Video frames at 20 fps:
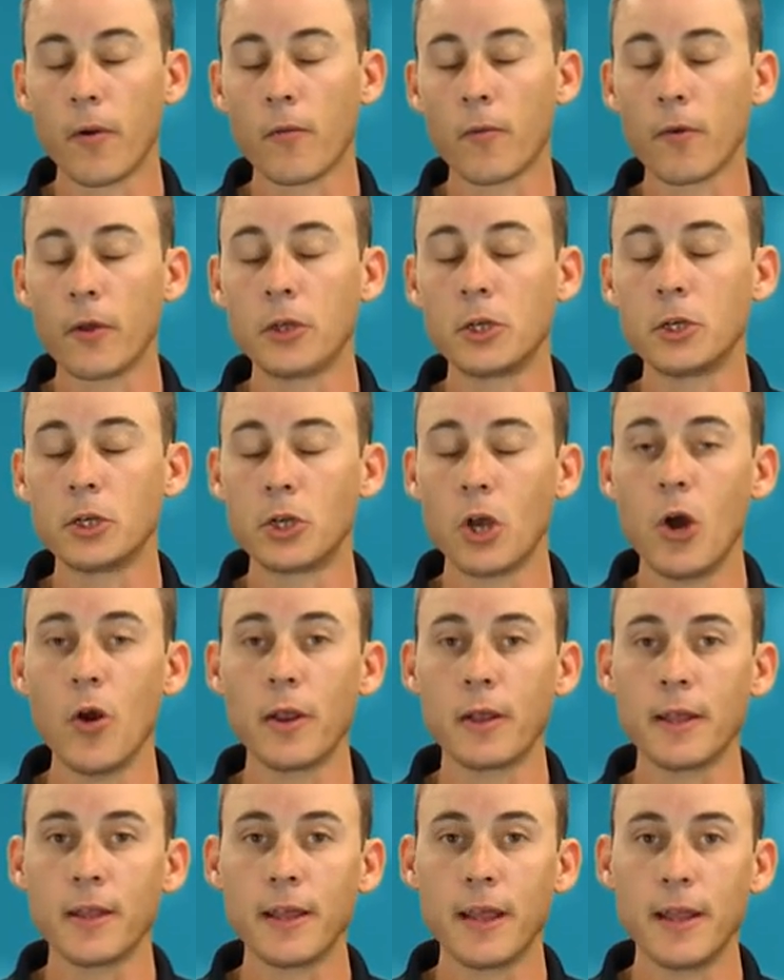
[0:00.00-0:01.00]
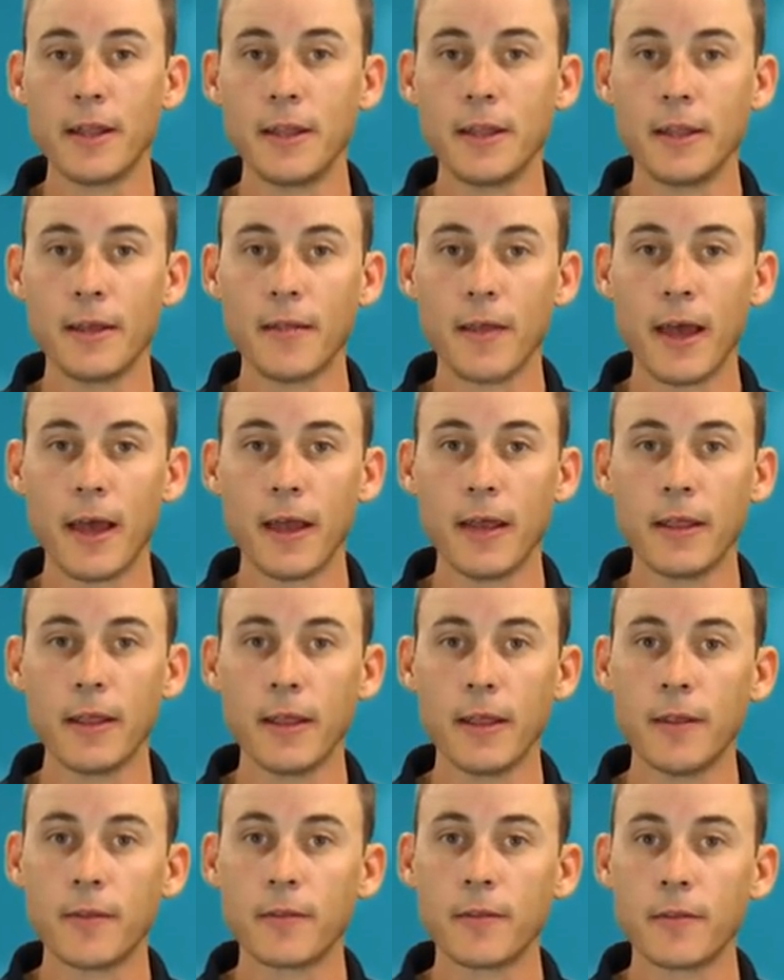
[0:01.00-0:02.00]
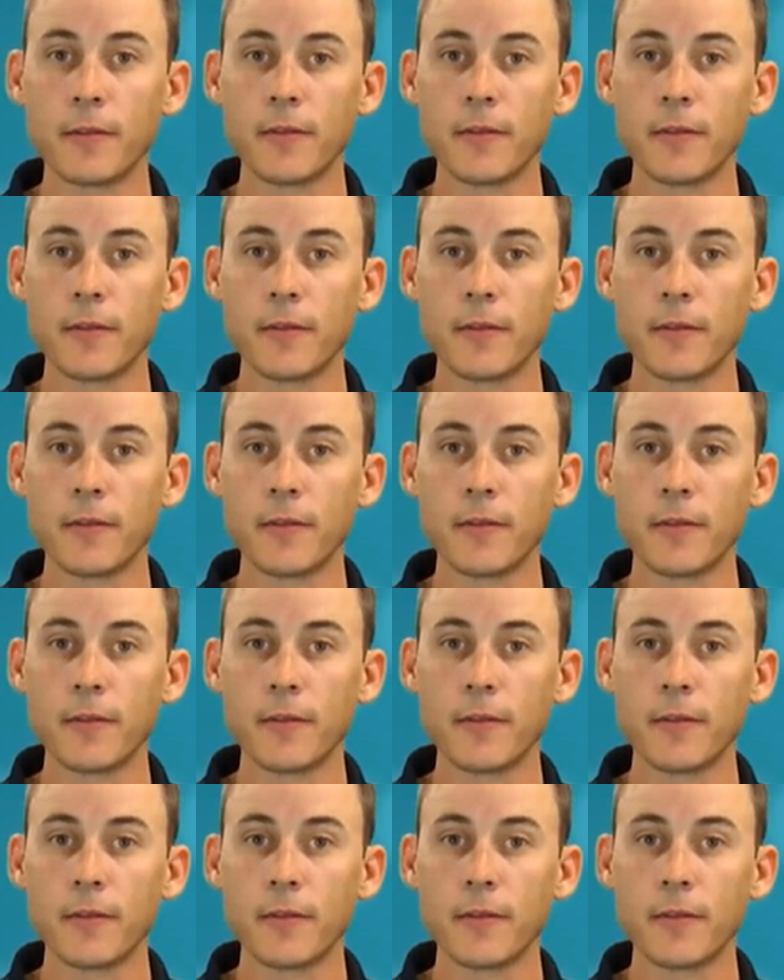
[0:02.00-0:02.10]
really showing that the idea that is